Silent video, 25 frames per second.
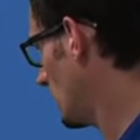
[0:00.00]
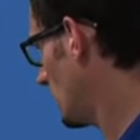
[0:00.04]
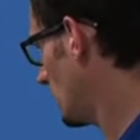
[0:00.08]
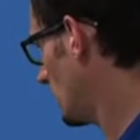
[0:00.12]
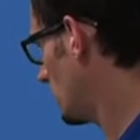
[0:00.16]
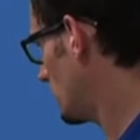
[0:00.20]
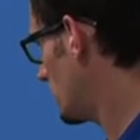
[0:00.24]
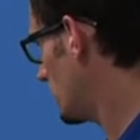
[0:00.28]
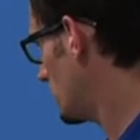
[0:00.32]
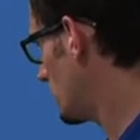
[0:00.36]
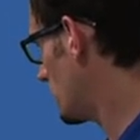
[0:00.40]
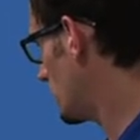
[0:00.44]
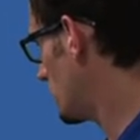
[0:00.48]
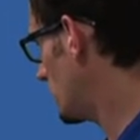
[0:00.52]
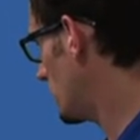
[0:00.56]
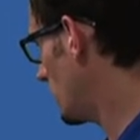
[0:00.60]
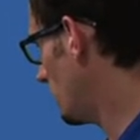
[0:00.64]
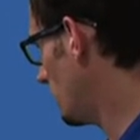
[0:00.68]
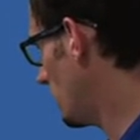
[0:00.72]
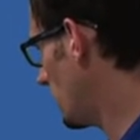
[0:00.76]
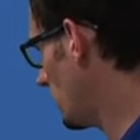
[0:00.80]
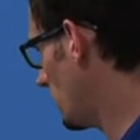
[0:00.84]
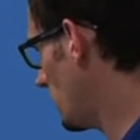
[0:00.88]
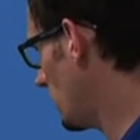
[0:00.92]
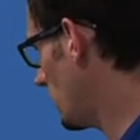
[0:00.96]
just jump to
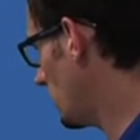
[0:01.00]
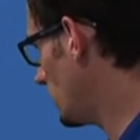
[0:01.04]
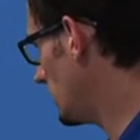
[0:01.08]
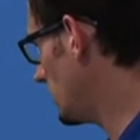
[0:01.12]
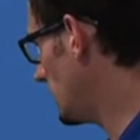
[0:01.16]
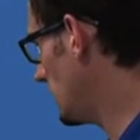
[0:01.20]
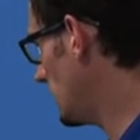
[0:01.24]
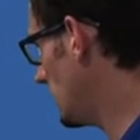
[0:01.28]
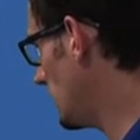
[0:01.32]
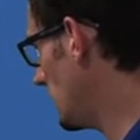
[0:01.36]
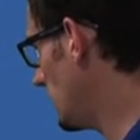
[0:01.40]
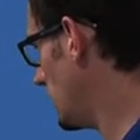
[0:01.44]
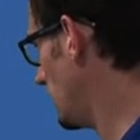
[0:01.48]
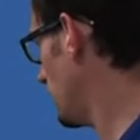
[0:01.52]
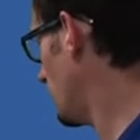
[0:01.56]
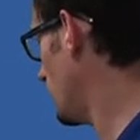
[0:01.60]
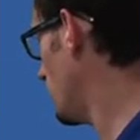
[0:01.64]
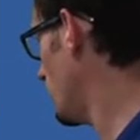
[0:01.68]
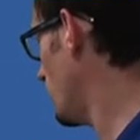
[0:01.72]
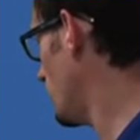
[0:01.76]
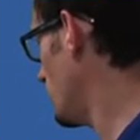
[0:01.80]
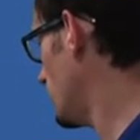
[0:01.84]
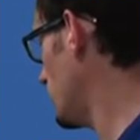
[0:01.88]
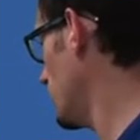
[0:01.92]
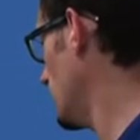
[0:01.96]
13%
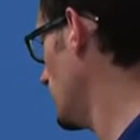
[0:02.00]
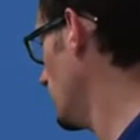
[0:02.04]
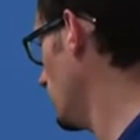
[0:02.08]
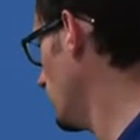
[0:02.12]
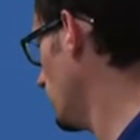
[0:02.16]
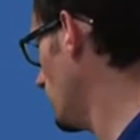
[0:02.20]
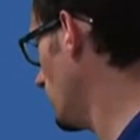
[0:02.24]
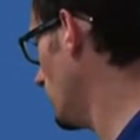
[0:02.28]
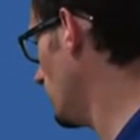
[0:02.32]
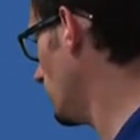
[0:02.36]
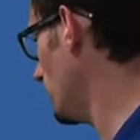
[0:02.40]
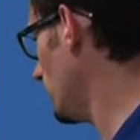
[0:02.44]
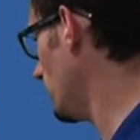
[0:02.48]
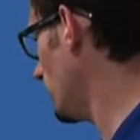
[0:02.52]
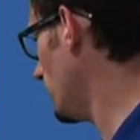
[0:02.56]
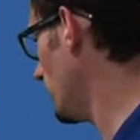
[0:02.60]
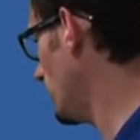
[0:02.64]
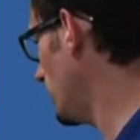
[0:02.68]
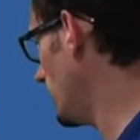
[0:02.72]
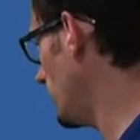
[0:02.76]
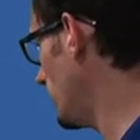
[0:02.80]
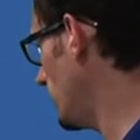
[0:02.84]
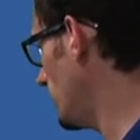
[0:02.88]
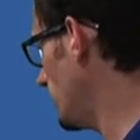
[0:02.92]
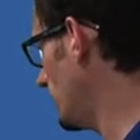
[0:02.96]
relative
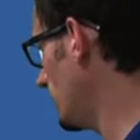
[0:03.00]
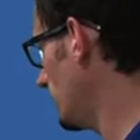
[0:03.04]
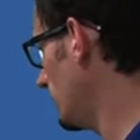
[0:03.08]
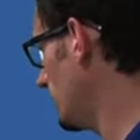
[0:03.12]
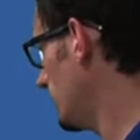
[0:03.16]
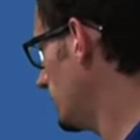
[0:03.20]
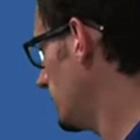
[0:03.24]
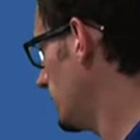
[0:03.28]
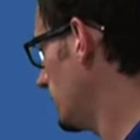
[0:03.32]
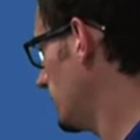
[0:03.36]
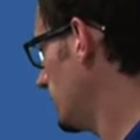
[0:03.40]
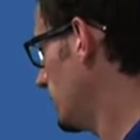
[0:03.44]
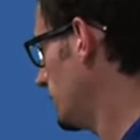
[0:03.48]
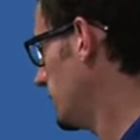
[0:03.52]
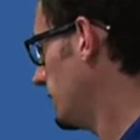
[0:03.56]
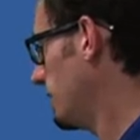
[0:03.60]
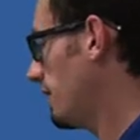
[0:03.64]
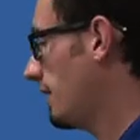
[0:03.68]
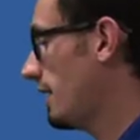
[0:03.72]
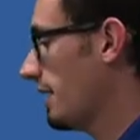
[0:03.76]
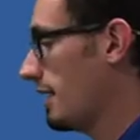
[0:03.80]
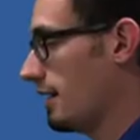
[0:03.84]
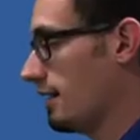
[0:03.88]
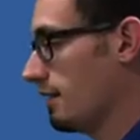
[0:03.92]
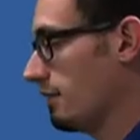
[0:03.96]
humidity.
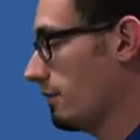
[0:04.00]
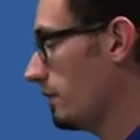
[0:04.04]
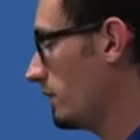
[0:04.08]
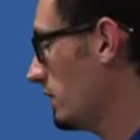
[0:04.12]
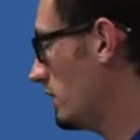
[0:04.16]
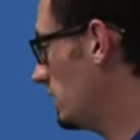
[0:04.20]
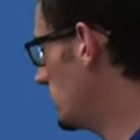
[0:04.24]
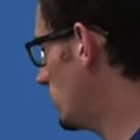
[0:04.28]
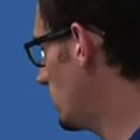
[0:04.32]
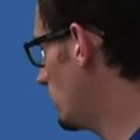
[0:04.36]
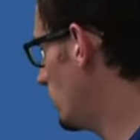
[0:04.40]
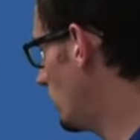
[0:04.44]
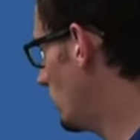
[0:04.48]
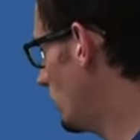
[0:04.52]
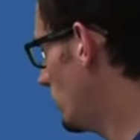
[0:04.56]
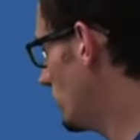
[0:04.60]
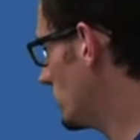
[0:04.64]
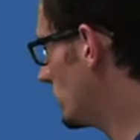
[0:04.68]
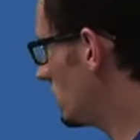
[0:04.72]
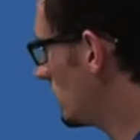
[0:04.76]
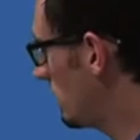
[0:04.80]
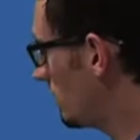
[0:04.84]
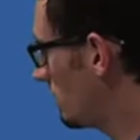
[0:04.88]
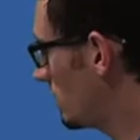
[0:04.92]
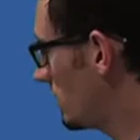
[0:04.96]
The dew point
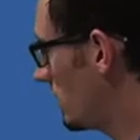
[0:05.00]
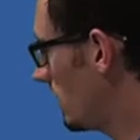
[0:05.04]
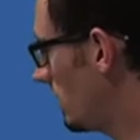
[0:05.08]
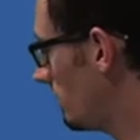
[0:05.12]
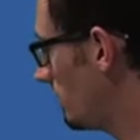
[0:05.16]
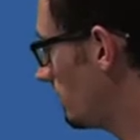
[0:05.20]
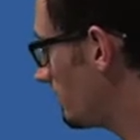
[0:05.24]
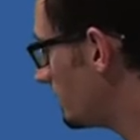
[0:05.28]
jumped up